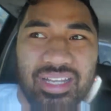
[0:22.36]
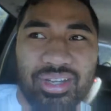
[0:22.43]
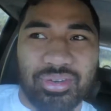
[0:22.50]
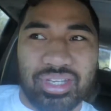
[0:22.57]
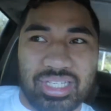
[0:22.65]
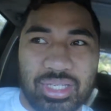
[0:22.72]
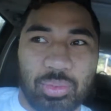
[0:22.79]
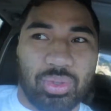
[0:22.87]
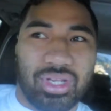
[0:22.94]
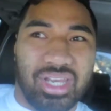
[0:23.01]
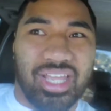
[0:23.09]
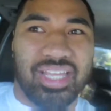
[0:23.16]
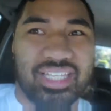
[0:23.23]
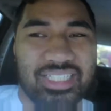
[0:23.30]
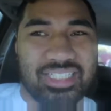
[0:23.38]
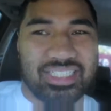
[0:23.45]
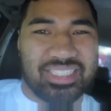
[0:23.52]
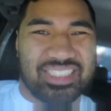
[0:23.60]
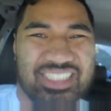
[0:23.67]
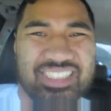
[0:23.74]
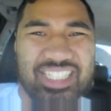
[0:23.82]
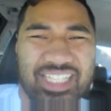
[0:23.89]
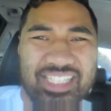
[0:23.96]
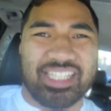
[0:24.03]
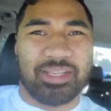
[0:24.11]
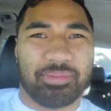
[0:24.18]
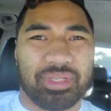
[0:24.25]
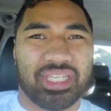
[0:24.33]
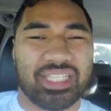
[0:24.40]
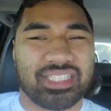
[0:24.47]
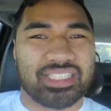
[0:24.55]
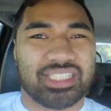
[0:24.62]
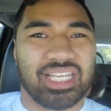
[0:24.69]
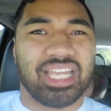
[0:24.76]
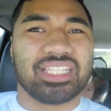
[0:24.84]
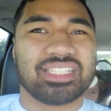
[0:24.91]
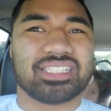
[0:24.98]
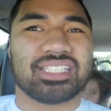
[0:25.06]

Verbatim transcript: I reckon we're like say 10 minutes late.